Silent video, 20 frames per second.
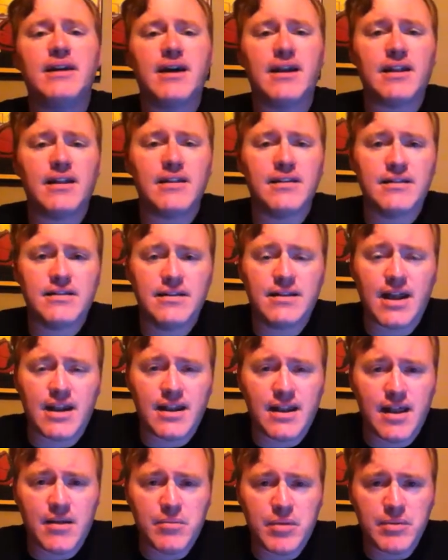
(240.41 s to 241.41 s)
not a
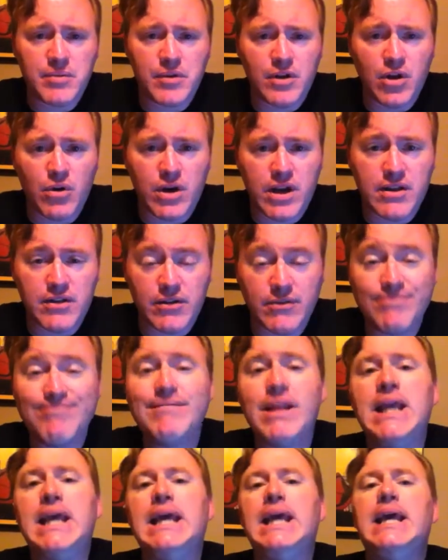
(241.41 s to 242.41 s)
lot of people know it either.
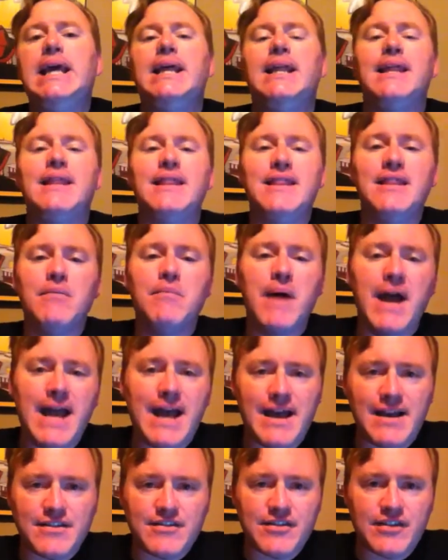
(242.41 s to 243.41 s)
The
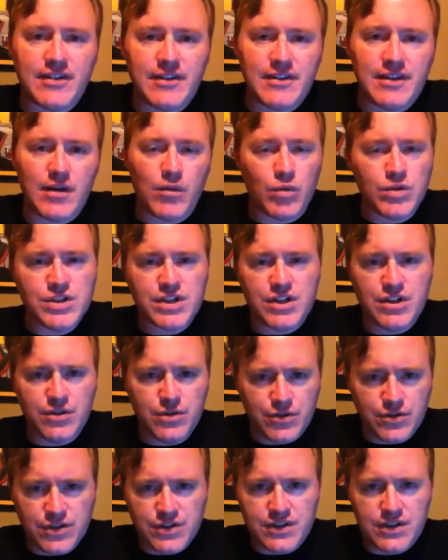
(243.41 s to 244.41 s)
mask that was
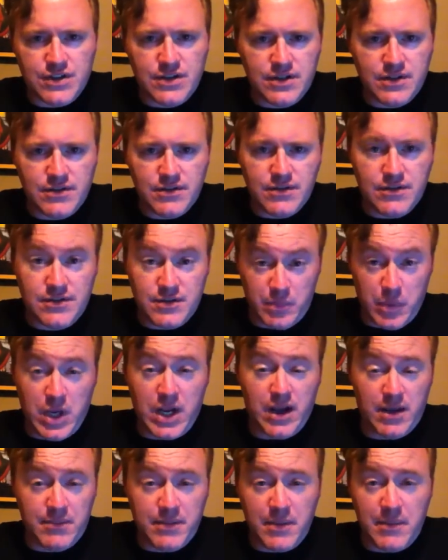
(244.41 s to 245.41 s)
used to
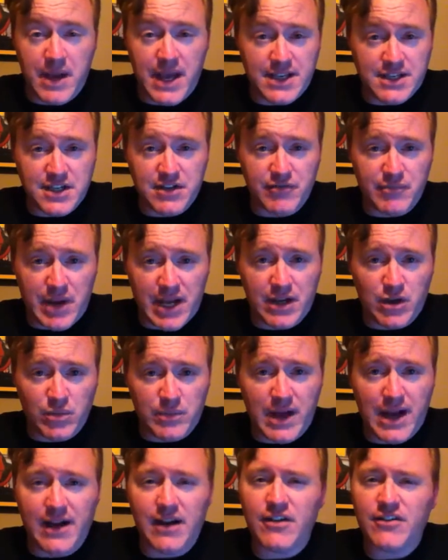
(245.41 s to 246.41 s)
become the mask of Michael
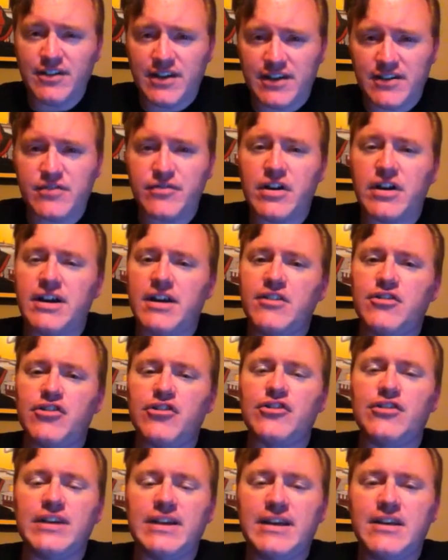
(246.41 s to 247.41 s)
Myers has a very
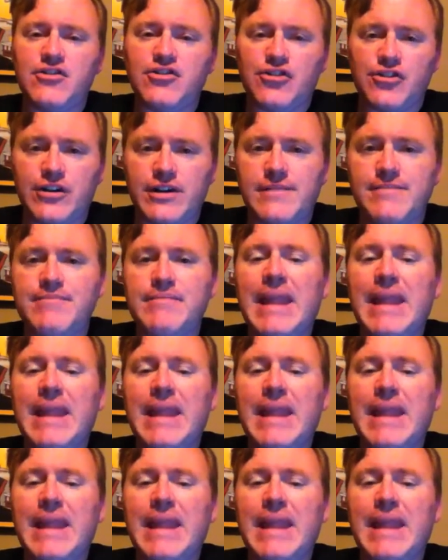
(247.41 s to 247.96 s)
interesting history.